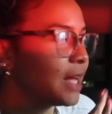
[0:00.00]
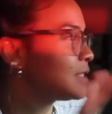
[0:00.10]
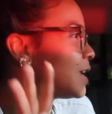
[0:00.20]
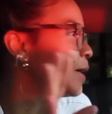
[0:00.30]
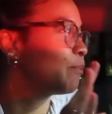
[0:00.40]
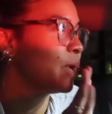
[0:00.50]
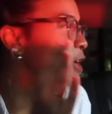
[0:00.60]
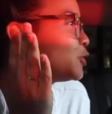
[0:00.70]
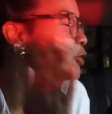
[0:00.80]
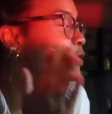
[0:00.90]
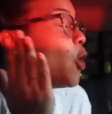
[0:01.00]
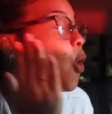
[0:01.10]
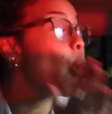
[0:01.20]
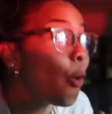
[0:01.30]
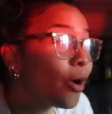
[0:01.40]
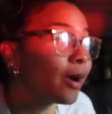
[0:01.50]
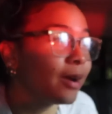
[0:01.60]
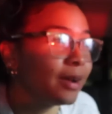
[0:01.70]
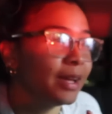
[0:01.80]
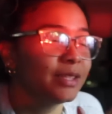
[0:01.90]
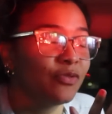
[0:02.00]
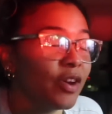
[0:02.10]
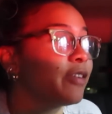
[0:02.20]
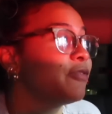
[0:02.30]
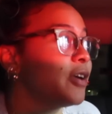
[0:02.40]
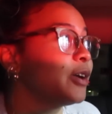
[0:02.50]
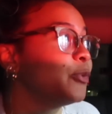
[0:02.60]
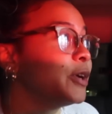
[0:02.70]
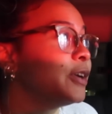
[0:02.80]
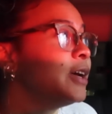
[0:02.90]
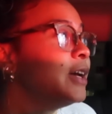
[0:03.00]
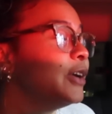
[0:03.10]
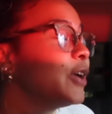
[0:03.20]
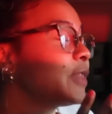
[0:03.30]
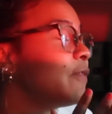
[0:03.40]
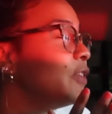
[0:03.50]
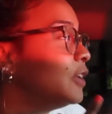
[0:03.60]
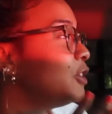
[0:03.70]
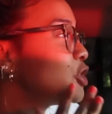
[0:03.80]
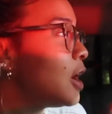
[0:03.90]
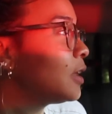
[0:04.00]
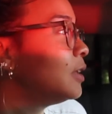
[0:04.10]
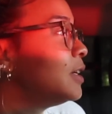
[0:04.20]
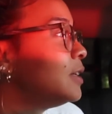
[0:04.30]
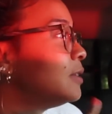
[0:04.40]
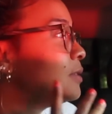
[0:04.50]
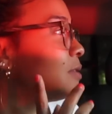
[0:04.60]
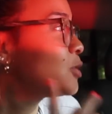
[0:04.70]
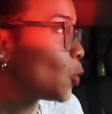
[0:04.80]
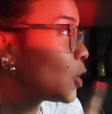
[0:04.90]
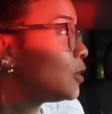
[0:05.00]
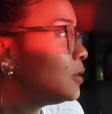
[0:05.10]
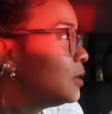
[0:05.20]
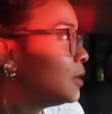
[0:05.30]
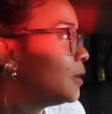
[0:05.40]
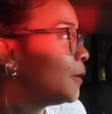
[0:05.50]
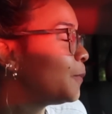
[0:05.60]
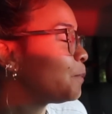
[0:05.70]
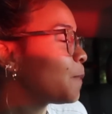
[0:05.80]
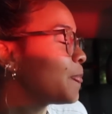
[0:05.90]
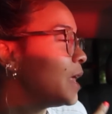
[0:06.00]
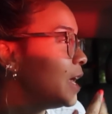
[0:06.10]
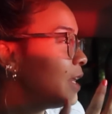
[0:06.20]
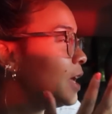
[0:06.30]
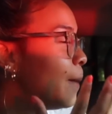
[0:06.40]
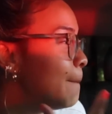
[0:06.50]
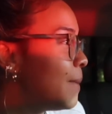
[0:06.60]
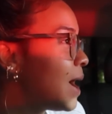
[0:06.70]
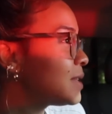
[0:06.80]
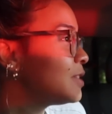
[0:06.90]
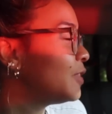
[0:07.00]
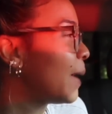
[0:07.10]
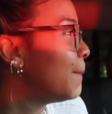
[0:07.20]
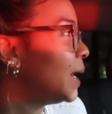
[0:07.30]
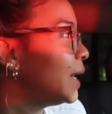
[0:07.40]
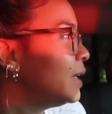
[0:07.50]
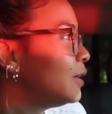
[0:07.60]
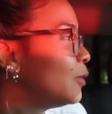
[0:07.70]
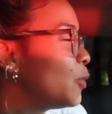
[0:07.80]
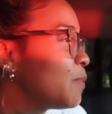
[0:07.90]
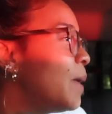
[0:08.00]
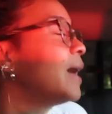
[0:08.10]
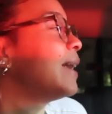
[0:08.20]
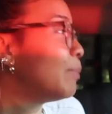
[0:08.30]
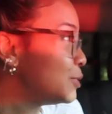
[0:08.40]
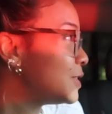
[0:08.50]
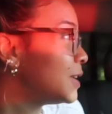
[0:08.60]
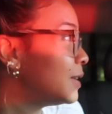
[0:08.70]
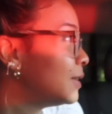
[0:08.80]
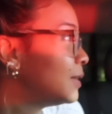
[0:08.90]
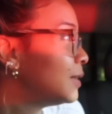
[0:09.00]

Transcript: That's like Pedro's, or it's very fucking weird. He'll get the vanilla chocolate swirl in a massive like pint with pineapples in it.